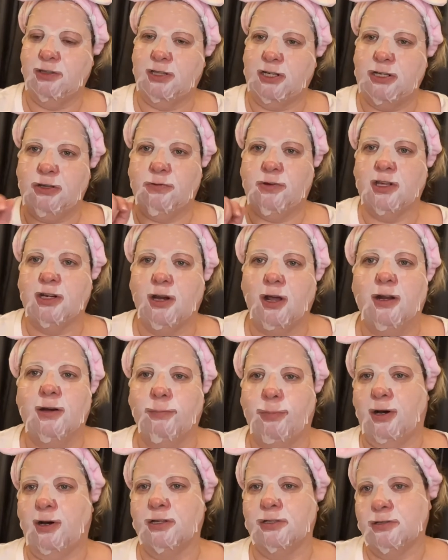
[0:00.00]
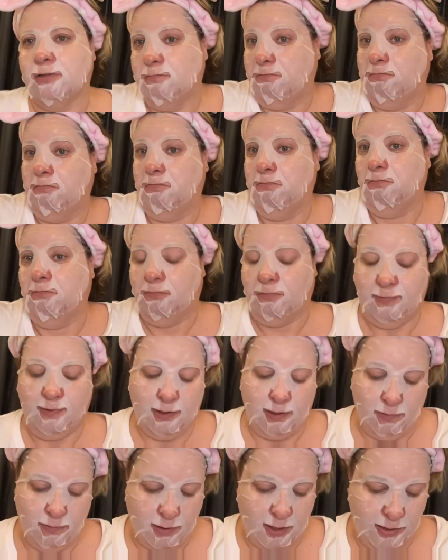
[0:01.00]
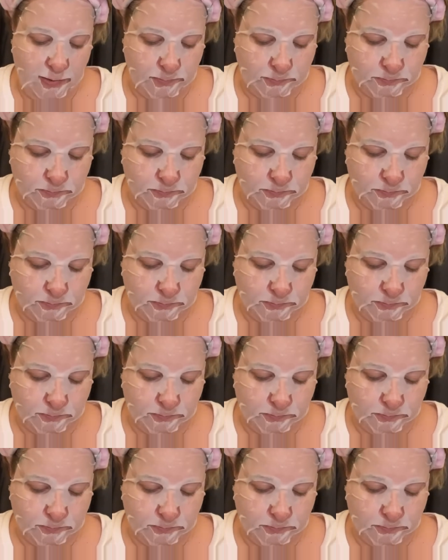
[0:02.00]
then you can unpause. Okay.